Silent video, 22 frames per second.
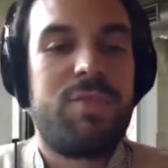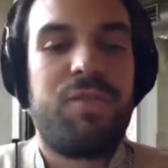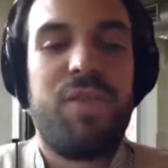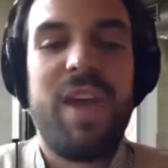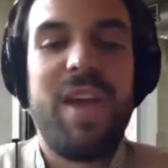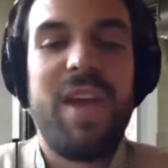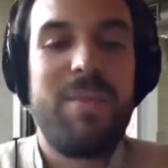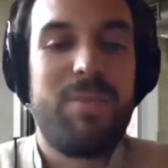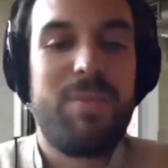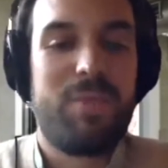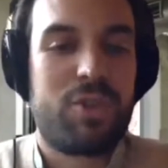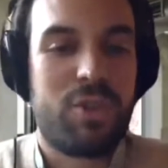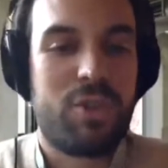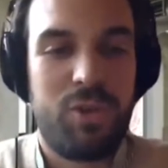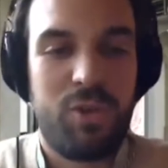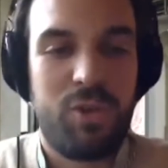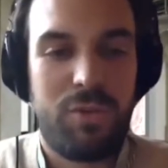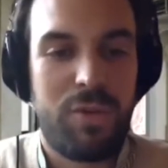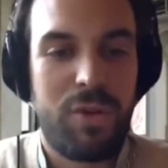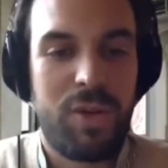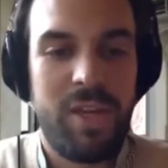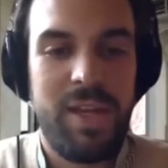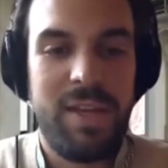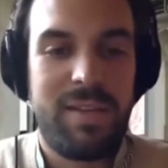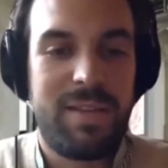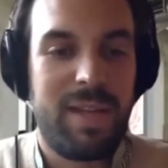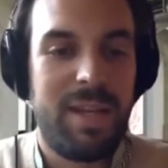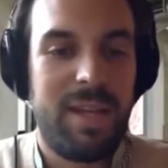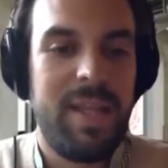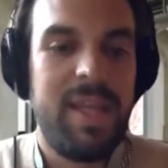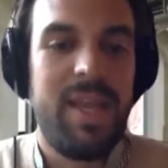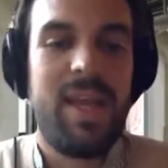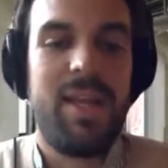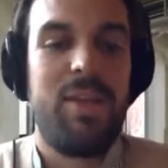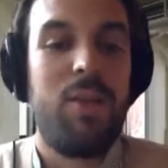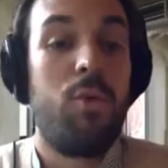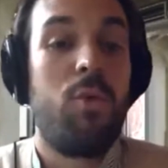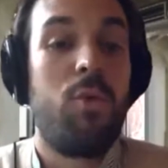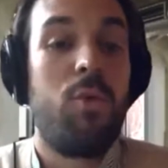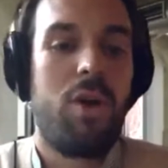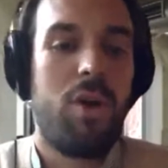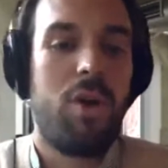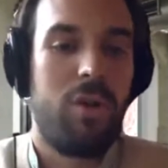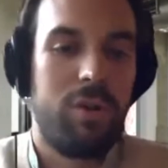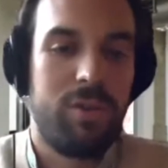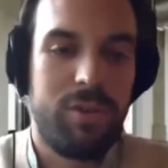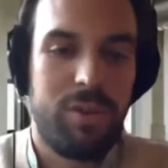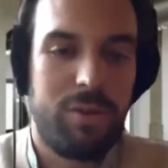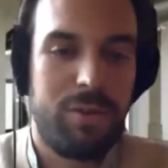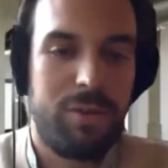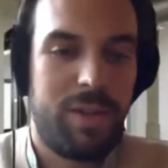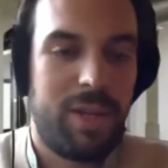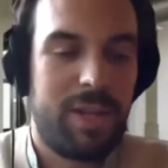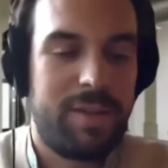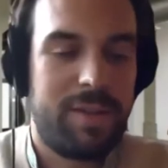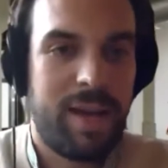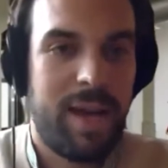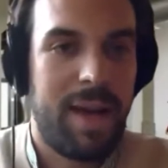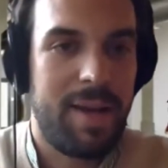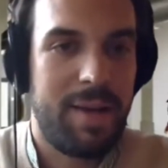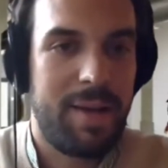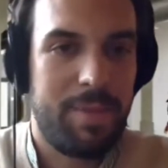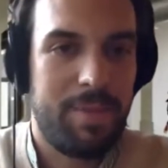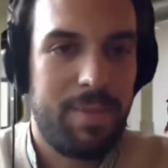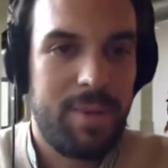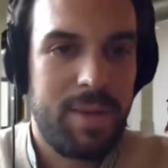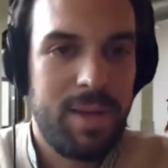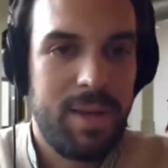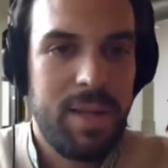famous all over Italy and the world of that time.